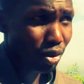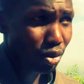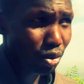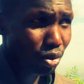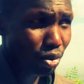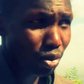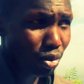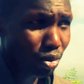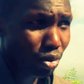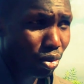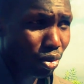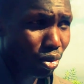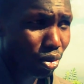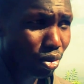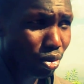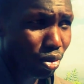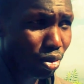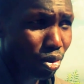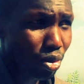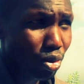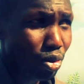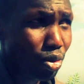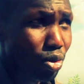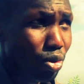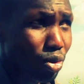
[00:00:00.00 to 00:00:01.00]
to, to, to, to
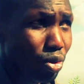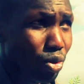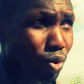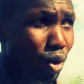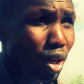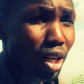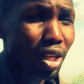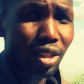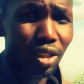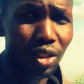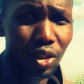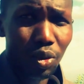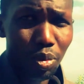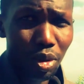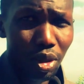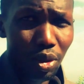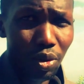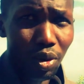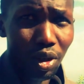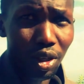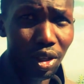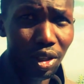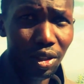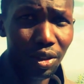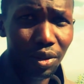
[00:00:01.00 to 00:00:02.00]
do quality speed
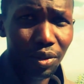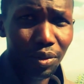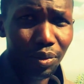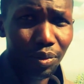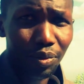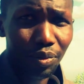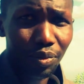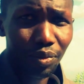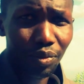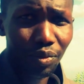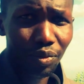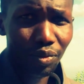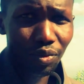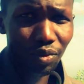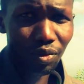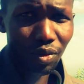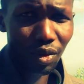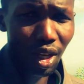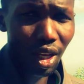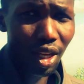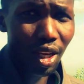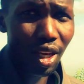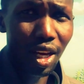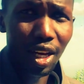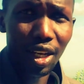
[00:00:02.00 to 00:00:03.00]
work. Mm.
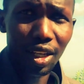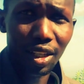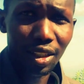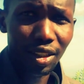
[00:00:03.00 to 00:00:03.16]
Yeah.